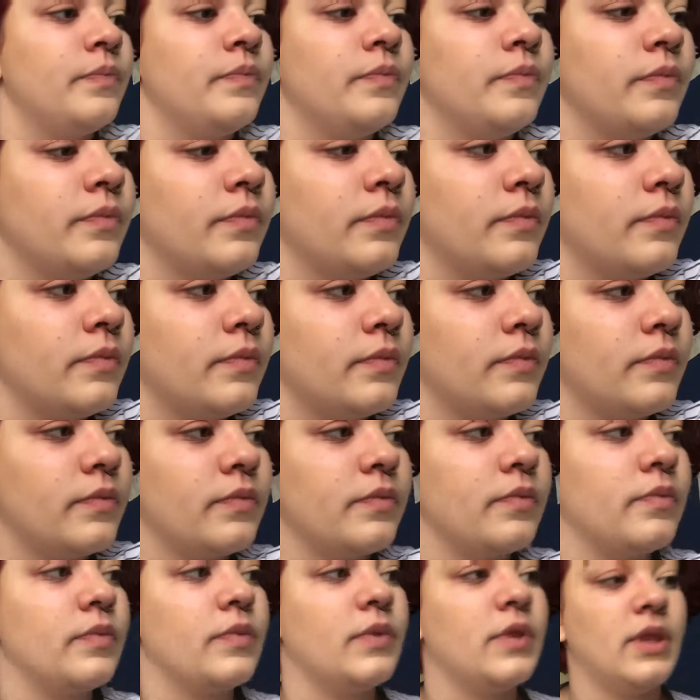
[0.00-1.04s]
Next time,
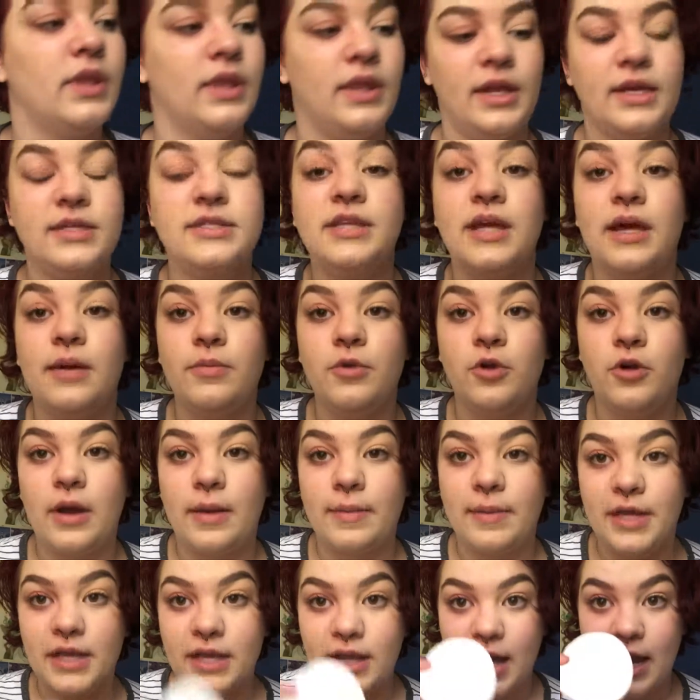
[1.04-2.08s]
grabbing a massive
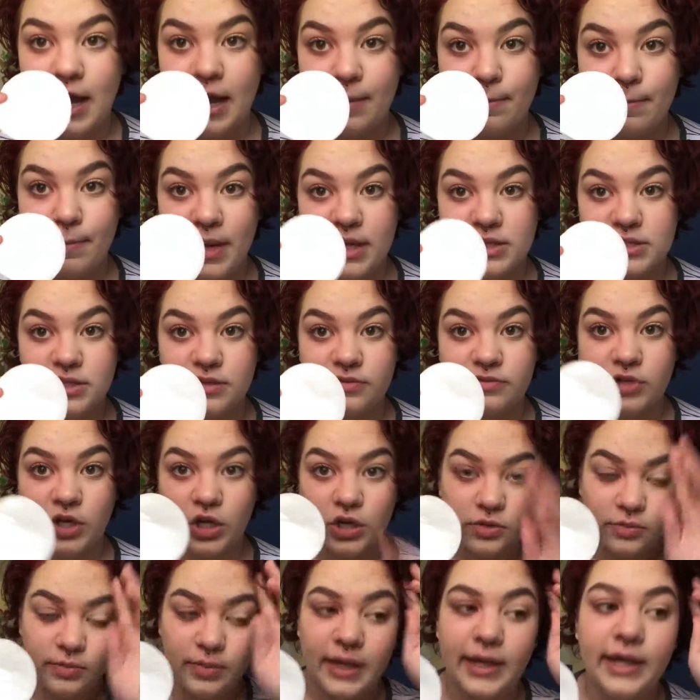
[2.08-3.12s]
cotton pad.
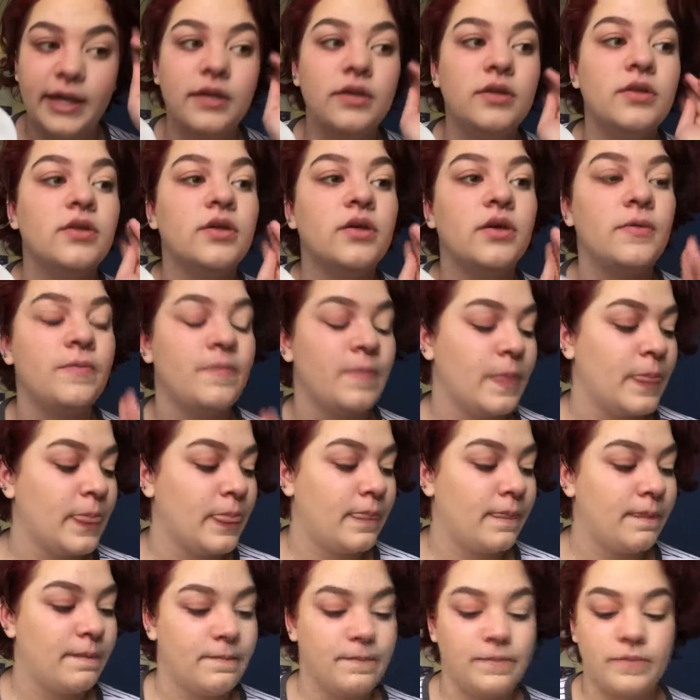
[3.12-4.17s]
I don't know why I
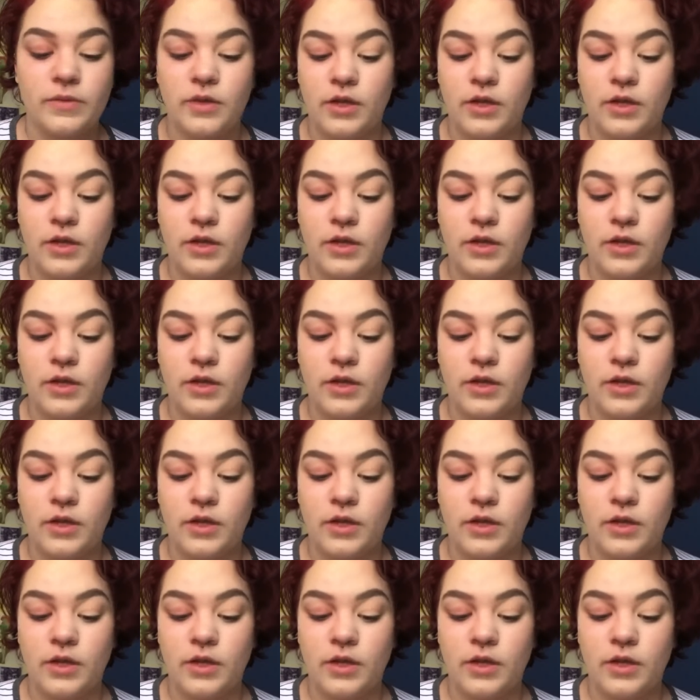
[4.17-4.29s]
have such